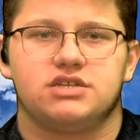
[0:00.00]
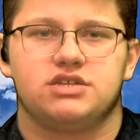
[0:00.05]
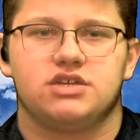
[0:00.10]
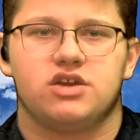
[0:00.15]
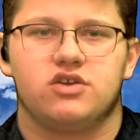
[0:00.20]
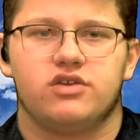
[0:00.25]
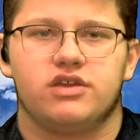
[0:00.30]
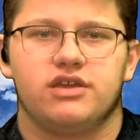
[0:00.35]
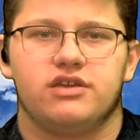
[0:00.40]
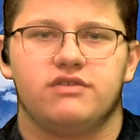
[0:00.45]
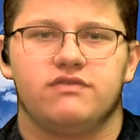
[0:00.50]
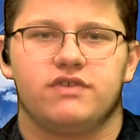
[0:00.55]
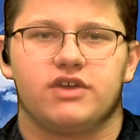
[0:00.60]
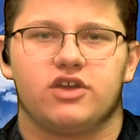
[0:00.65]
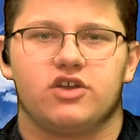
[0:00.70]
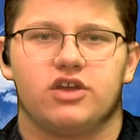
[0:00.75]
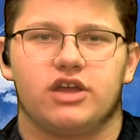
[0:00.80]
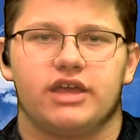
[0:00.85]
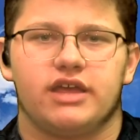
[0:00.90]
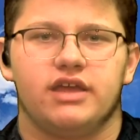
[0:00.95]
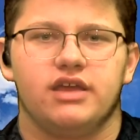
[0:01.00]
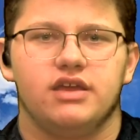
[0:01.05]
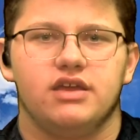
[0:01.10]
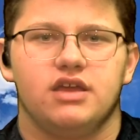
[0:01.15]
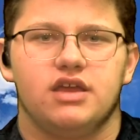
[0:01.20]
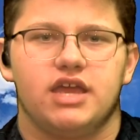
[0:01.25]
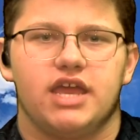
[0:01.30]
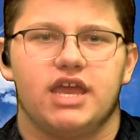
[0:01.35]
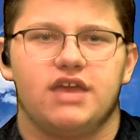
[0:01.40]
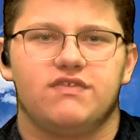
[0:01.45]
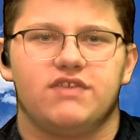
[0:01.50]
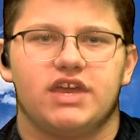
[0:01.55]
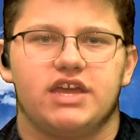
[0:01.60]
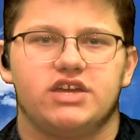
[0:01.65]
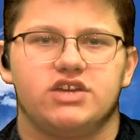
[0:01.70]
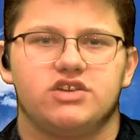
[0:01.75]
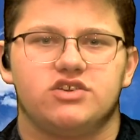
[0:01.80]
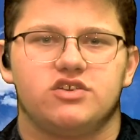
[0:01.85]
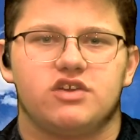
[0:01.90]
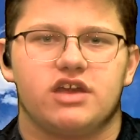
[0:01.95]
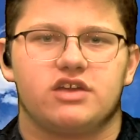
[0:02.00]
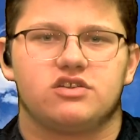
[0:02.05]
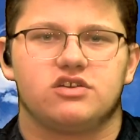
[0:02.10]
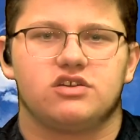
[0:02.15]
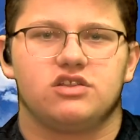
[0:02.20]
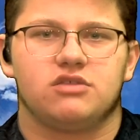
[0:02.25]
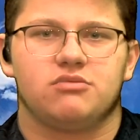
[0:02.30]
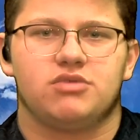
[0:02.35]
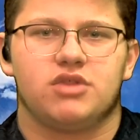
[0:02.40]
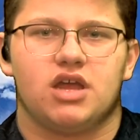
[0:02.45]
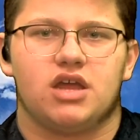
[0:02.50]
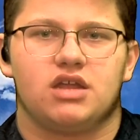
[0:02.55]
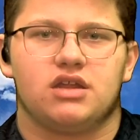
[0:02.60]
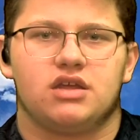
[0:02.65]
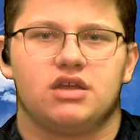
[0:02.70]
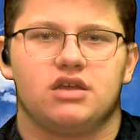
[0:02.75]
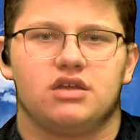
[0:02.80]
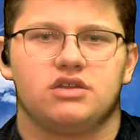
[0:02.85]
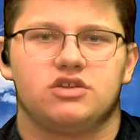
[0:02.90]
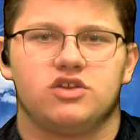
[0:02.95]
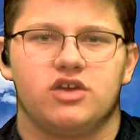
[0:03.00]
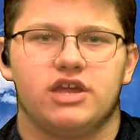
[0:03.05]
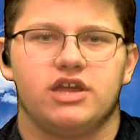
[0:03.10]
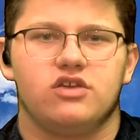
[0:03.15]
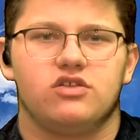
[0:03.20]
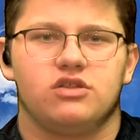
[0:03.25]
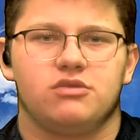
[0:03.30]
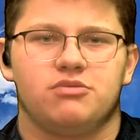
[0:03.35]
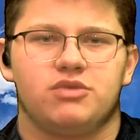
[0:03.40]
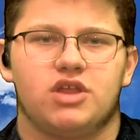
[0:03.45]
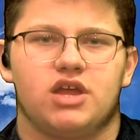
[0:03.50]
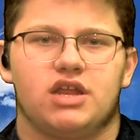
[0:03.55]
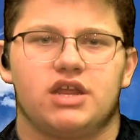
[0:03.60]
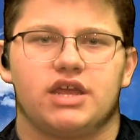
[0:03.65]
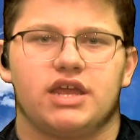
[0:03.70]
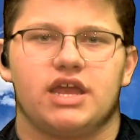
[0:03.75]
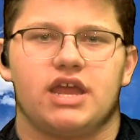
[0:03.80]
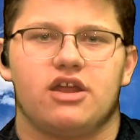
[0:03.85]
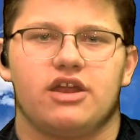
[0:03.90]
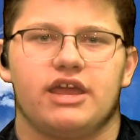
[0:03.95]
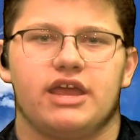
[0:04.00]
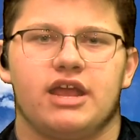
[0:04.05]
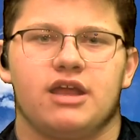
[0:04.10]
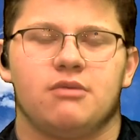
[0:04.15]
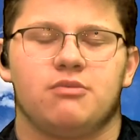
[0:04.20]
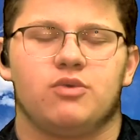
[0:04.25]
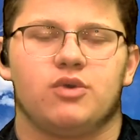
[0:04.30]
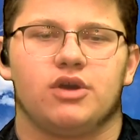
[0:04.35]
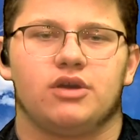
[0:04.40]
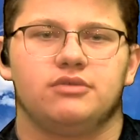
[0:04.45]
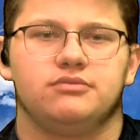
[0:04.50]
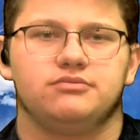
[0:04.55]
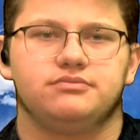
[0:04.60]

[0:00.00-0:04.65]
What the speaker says: Tony Vickery, aviation director at Durango La Plata County Airport.